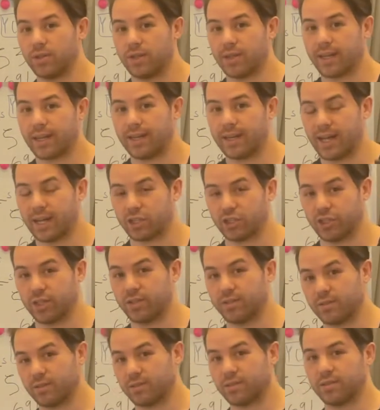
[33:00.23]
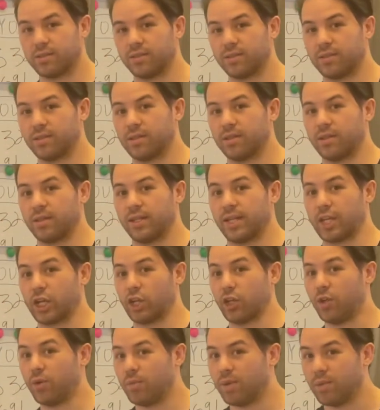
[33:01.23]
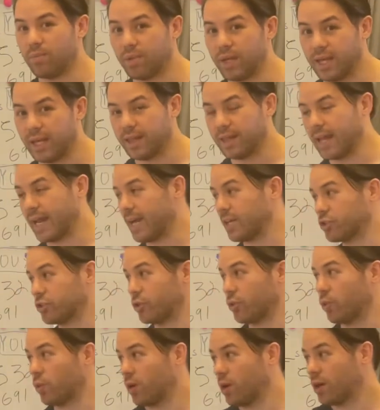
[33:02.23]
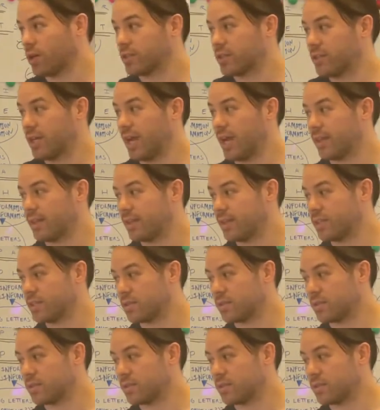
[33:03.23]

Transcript: connection, like a human being that actually works at these